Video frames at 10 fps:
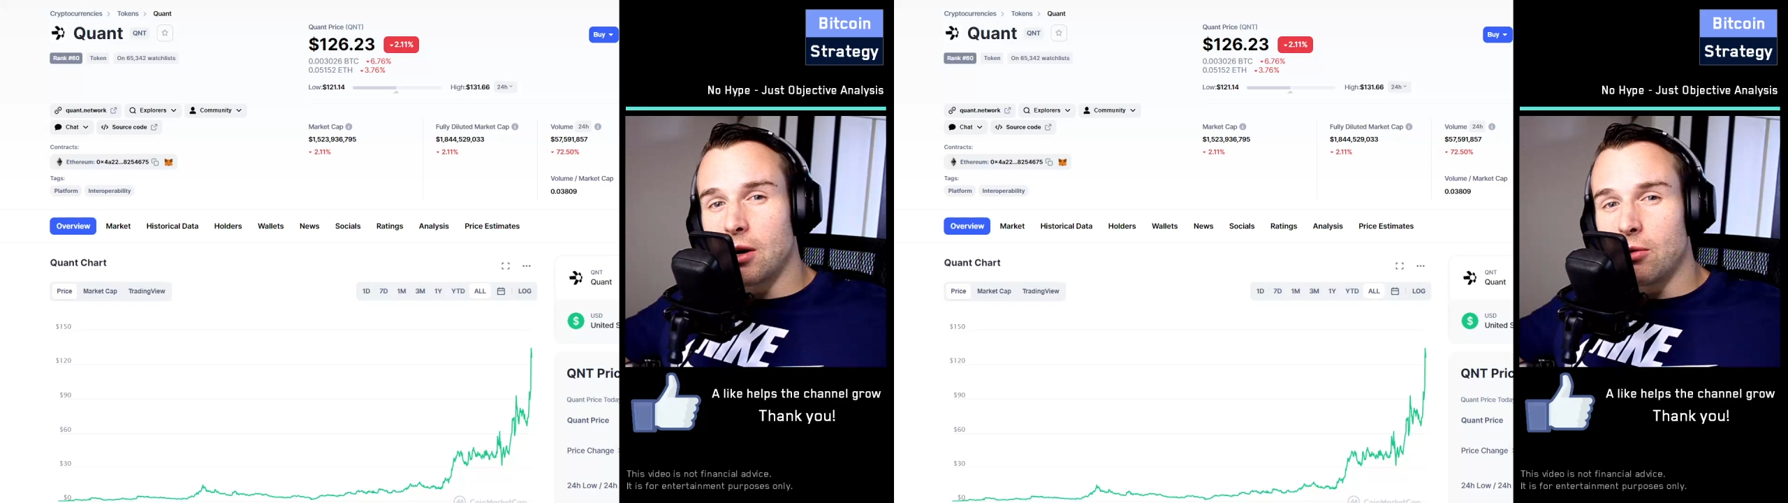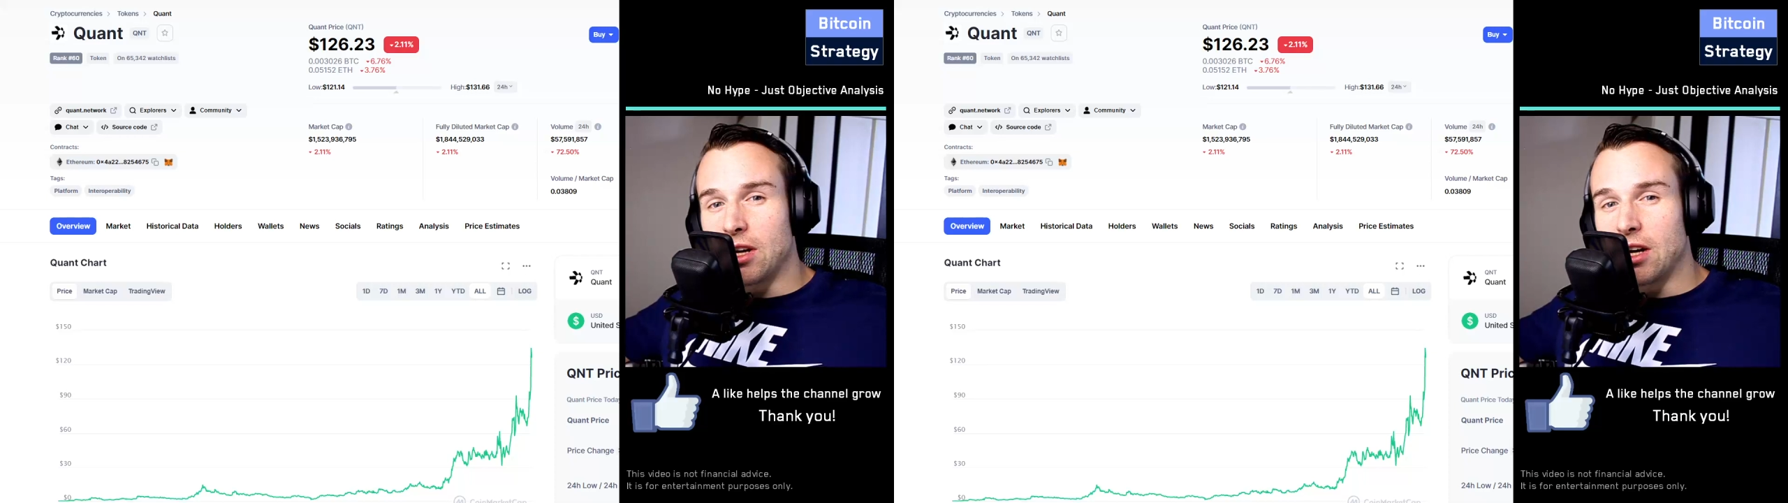
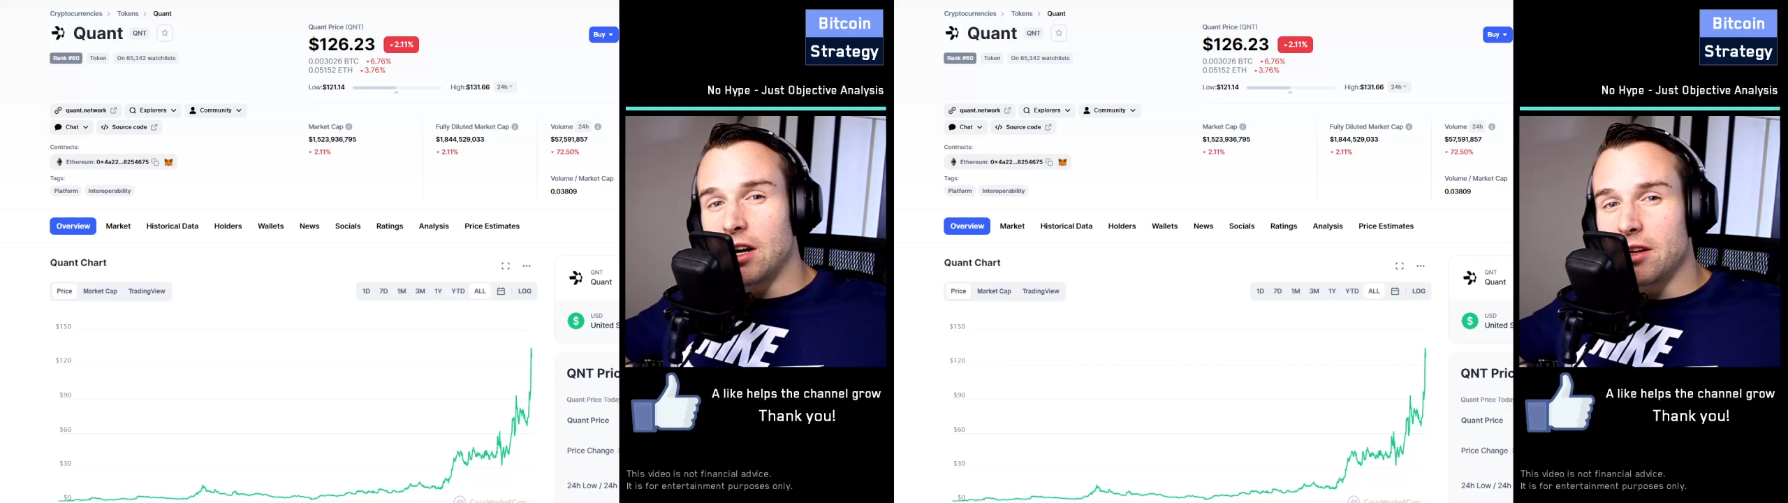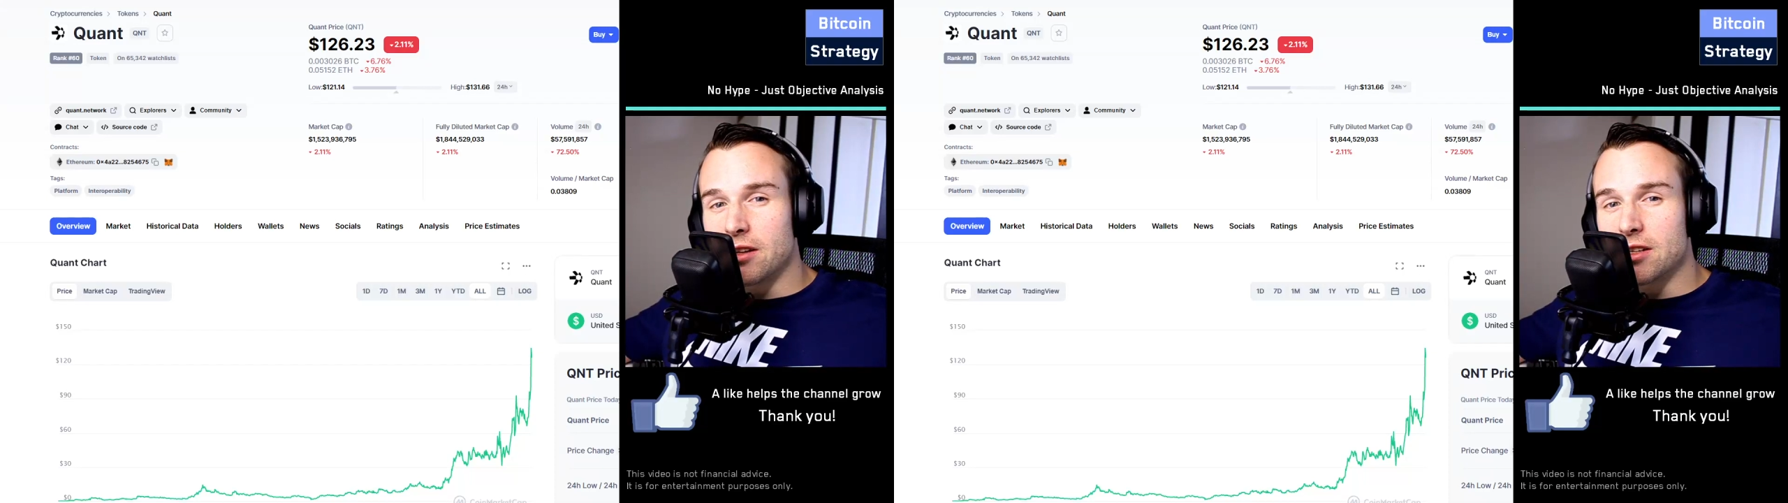
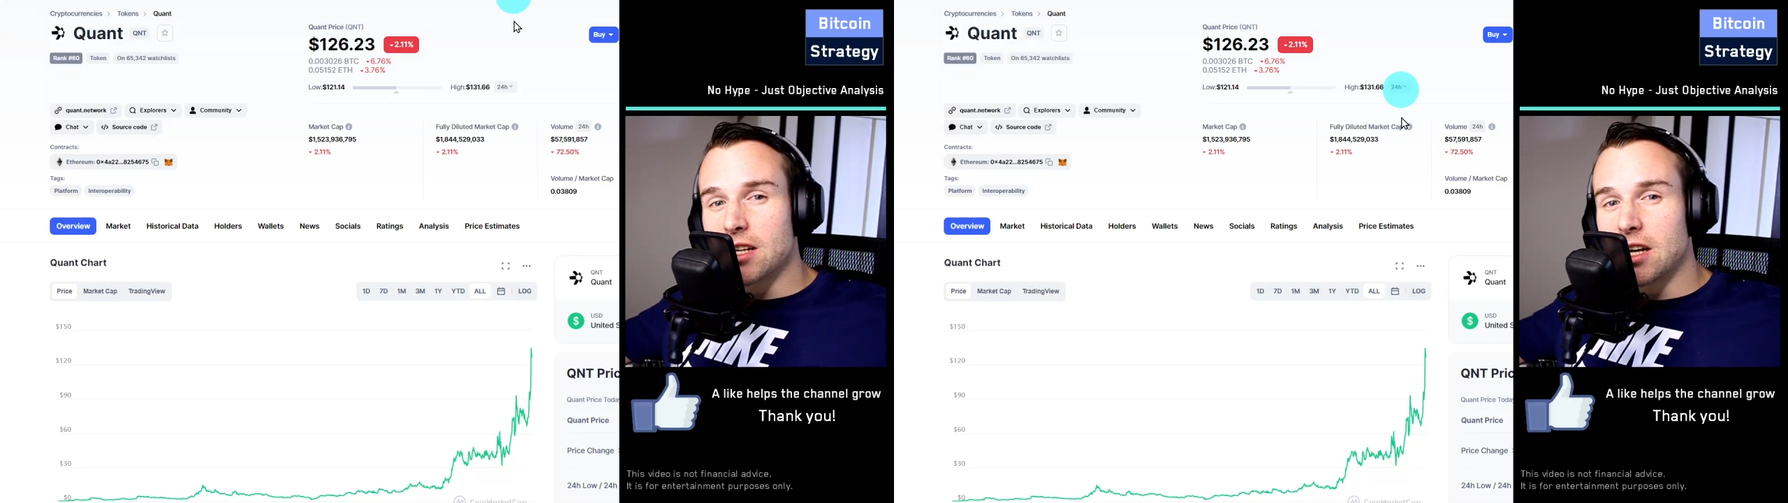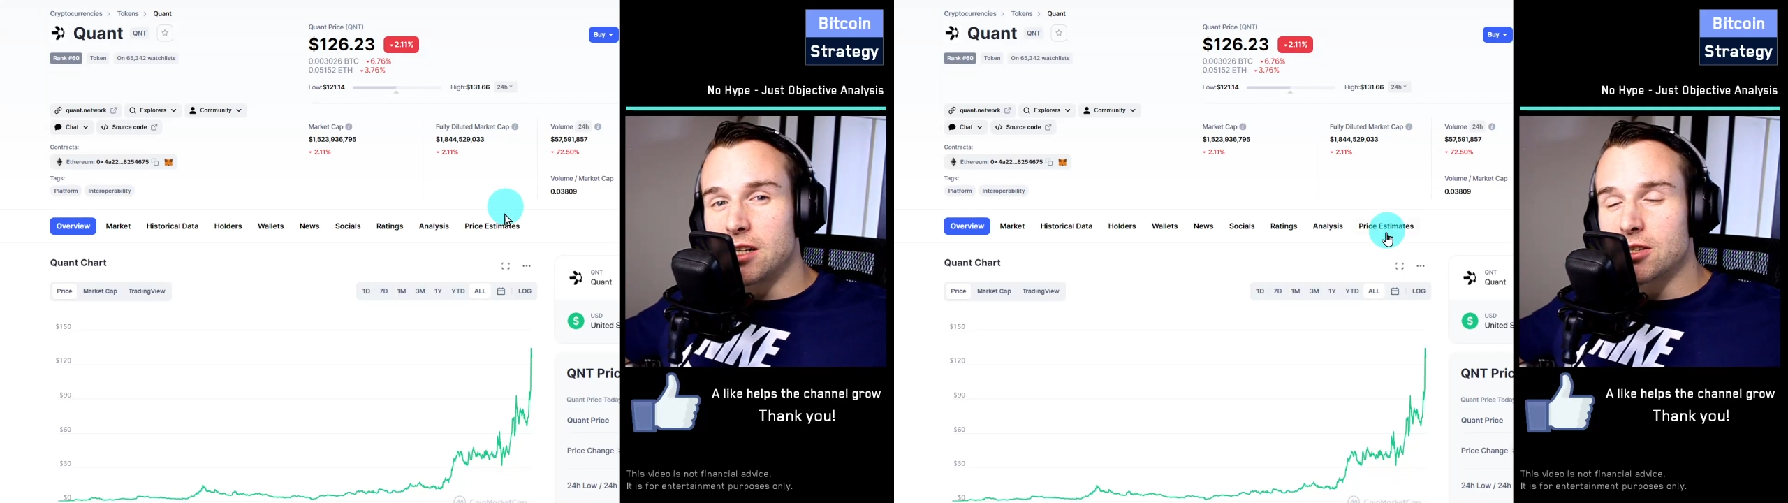regarding this
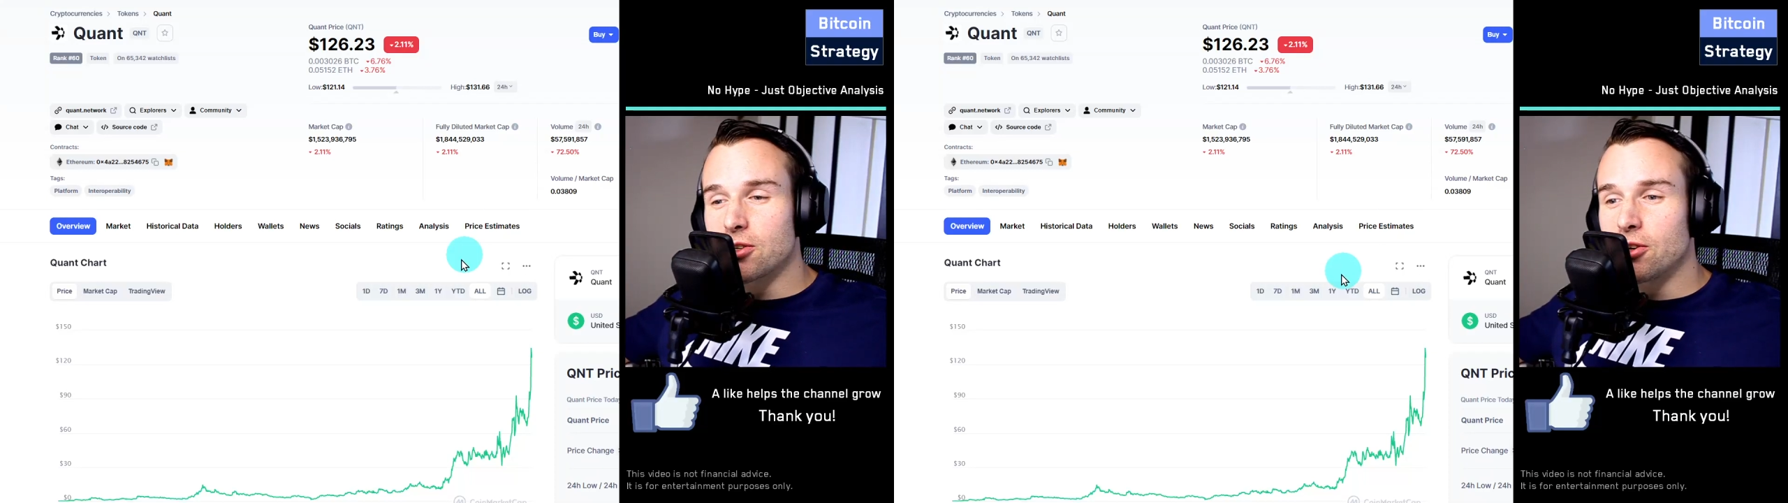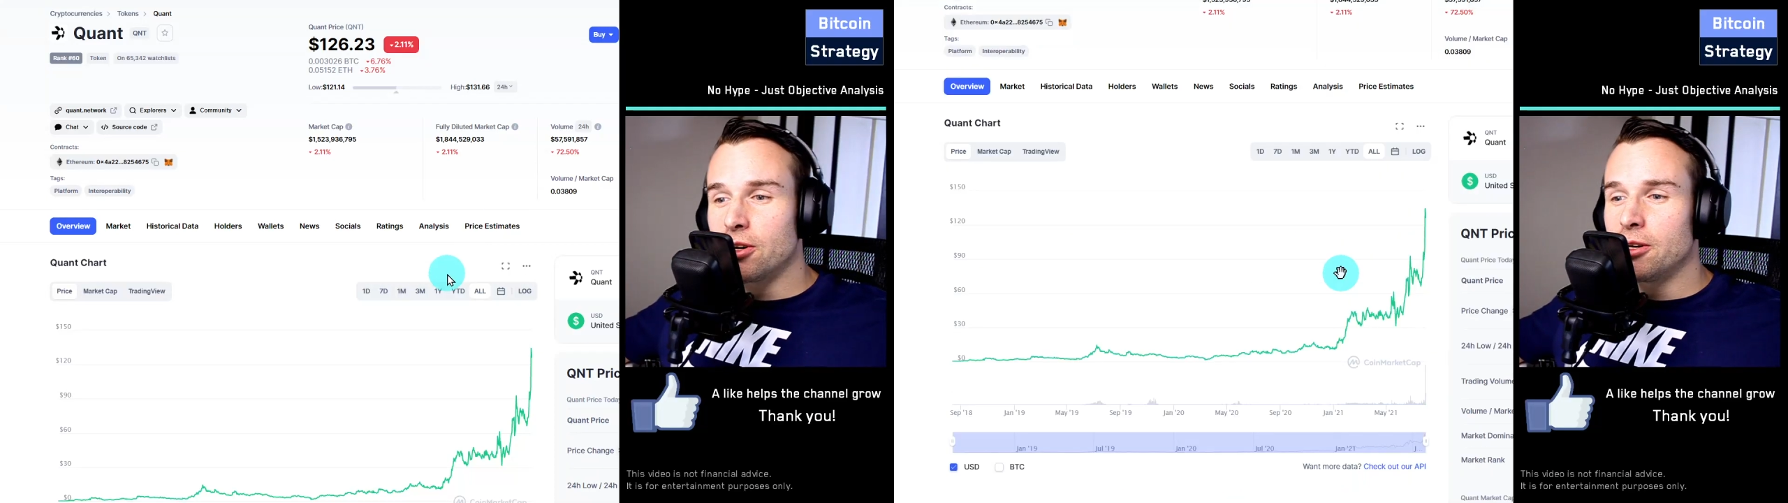
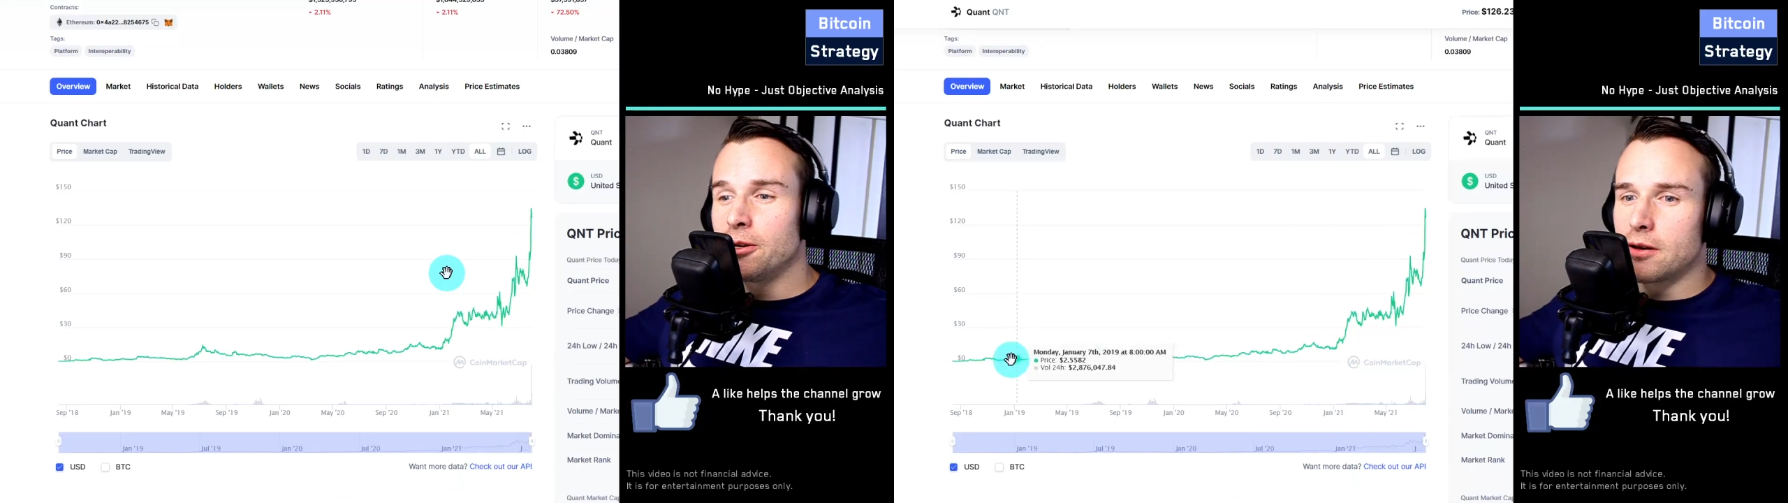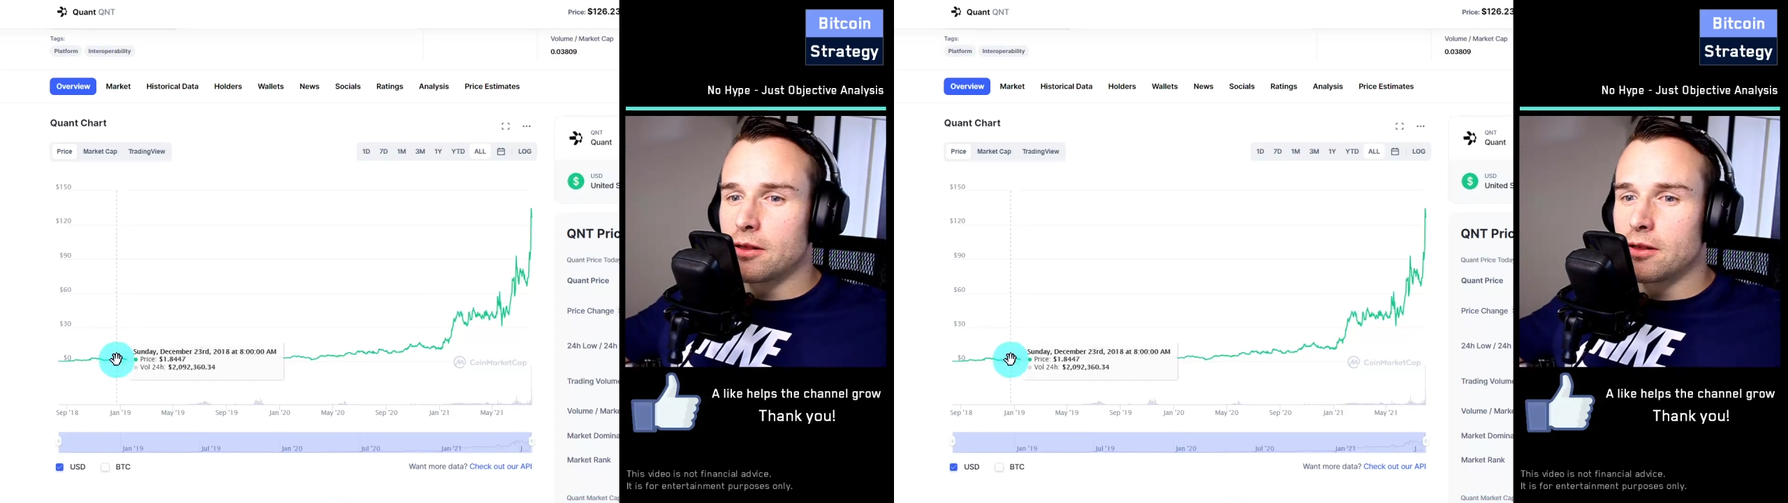altcoin.